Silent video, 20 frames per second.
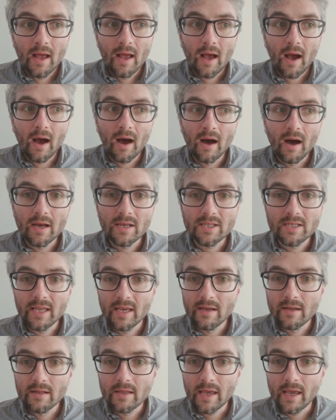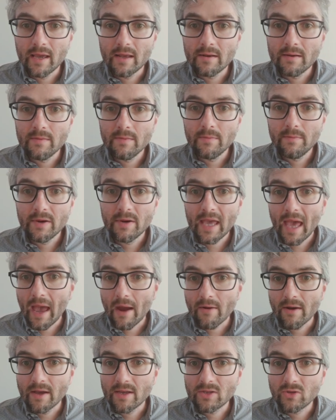are still in
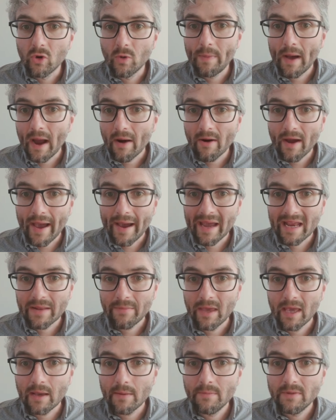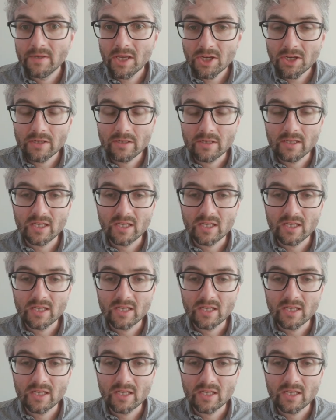precarious or para-academic positions,